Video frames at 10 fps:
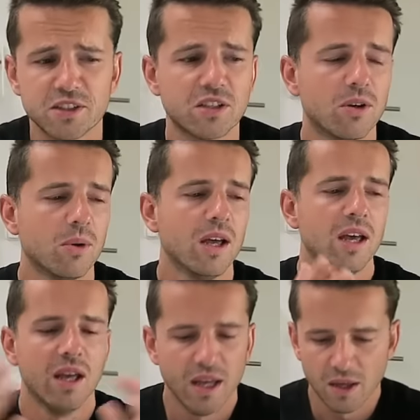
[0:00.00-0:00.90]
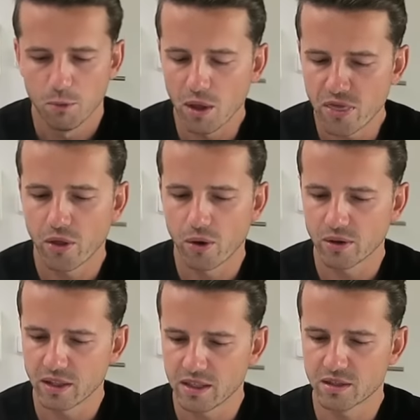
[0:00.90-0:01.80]
So we
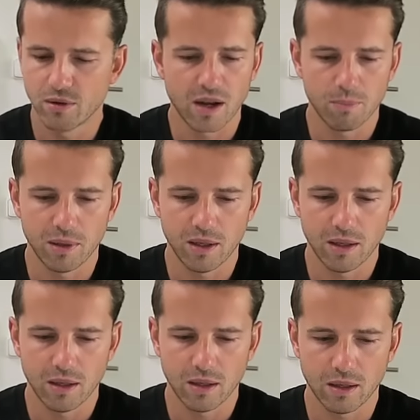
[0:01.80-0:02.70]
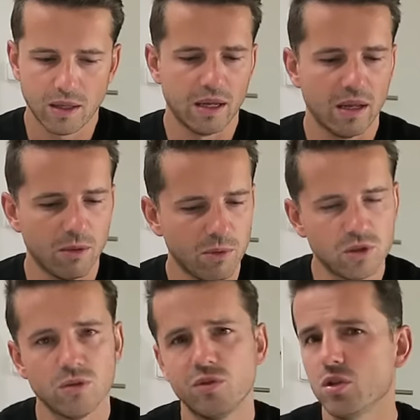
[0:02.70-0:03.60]
thought it's gonna be we
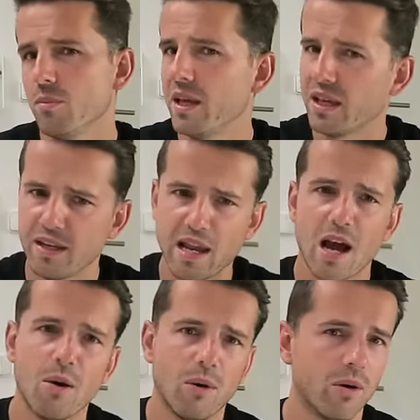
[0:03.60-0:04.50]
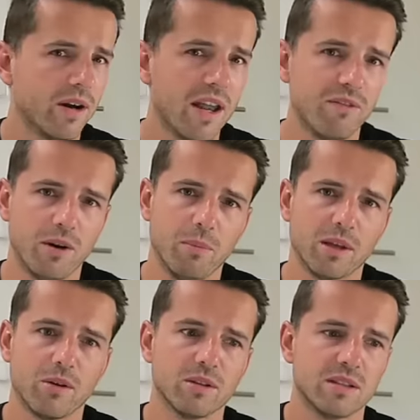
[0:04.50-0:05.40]
should make it now or never,
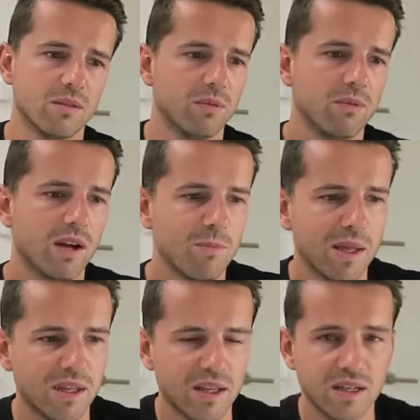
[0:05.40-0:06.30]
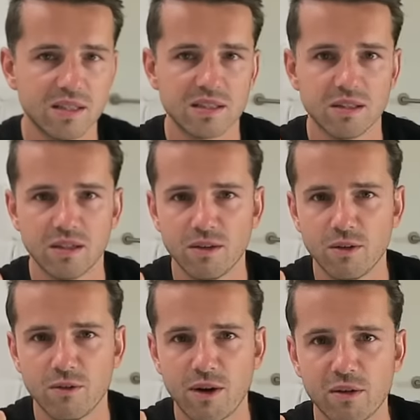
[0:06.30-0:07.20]
because we are making this
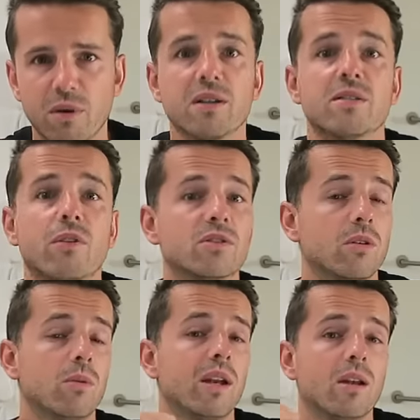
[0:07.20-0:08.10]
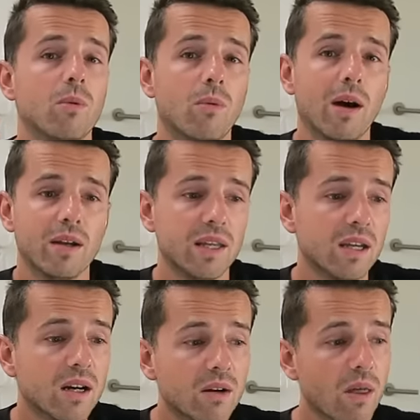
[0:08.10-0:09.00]
ViralBrothers vlogs already 1
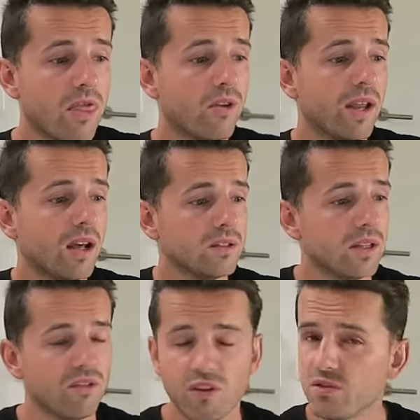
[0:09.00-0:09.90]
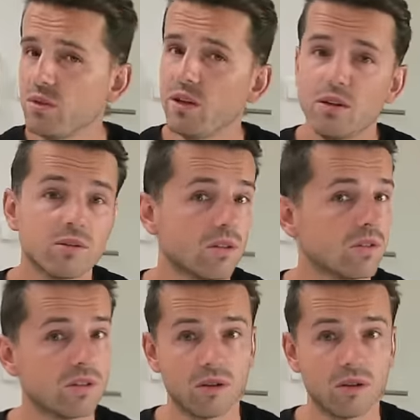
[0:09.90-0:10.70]
year, 350 videos or